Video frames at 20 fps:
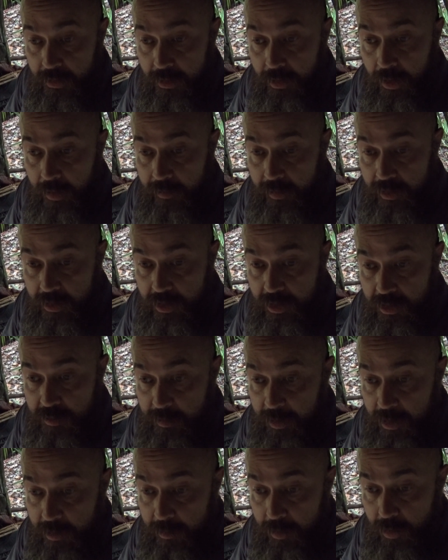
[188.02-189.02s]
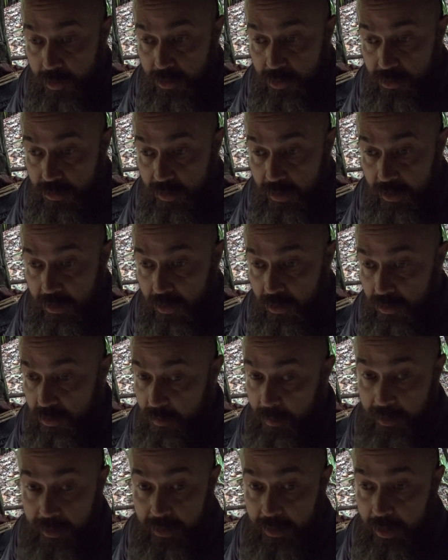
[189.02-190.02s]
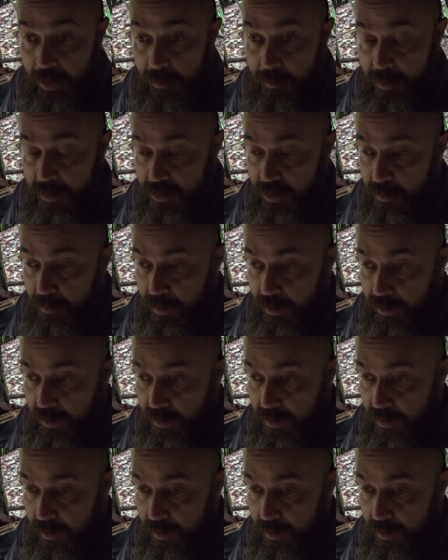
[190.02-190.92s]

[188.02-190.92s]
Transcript: have it as a spare bowstring, depending on how much I make.